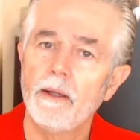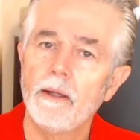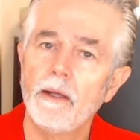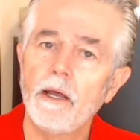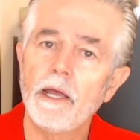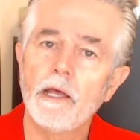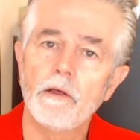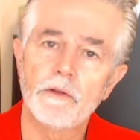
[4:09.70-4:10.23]

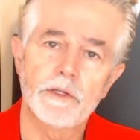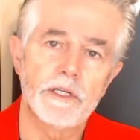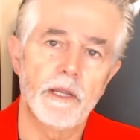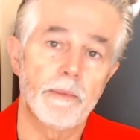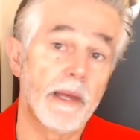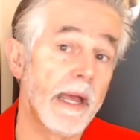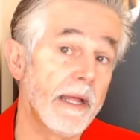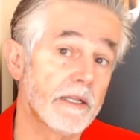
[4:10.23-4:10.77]
a health tip,
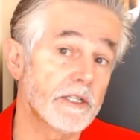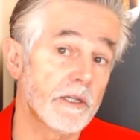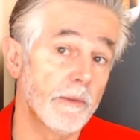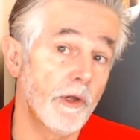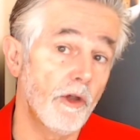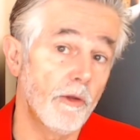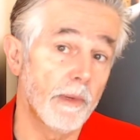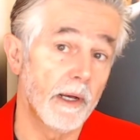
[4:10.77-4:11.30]
and some
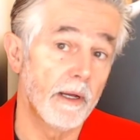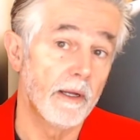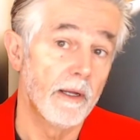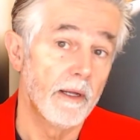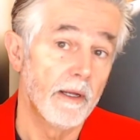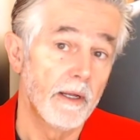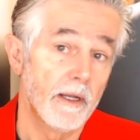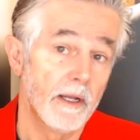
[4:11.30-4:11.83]
humor.
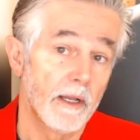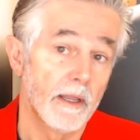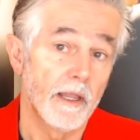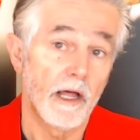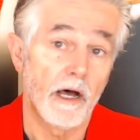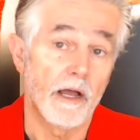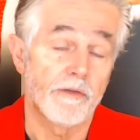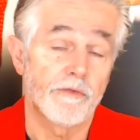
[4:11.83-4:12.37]

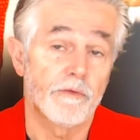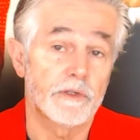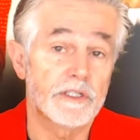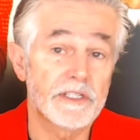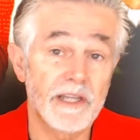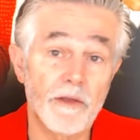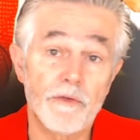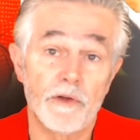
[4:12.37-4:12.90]
Life was
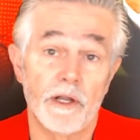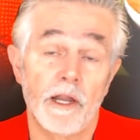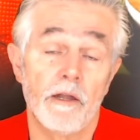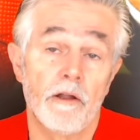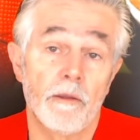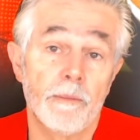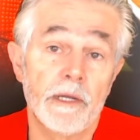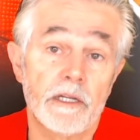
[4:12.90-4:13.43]
definitely
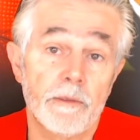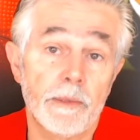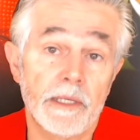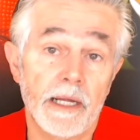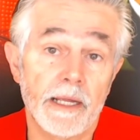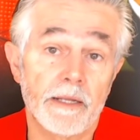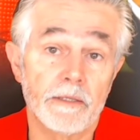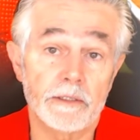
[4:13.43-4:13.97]
not meant to be
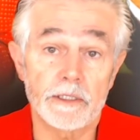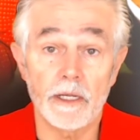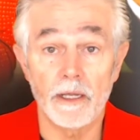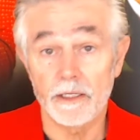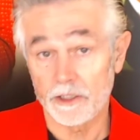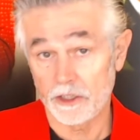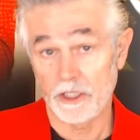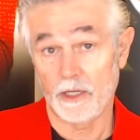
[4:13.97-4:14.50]
taken
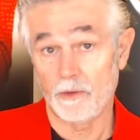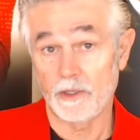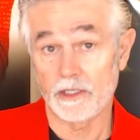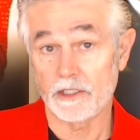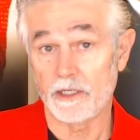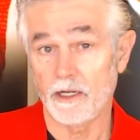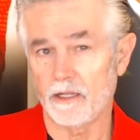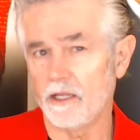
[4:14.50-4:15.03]

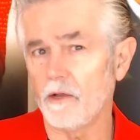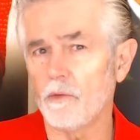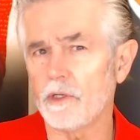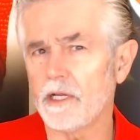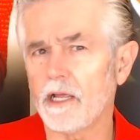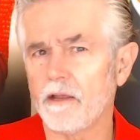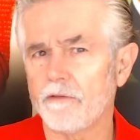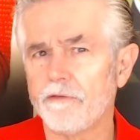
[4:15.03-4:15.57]
seriously. I think we
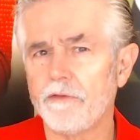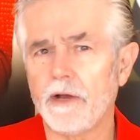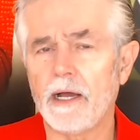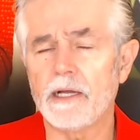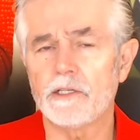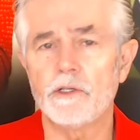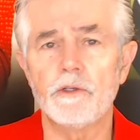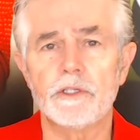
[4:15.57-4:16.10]
take it
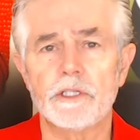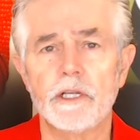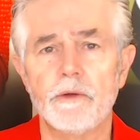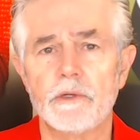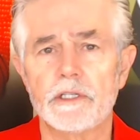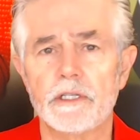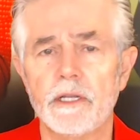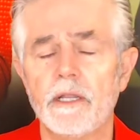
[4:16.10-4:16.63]
far too
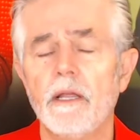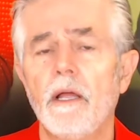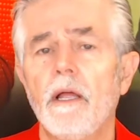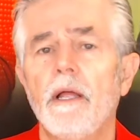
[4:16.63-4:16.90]
seriously.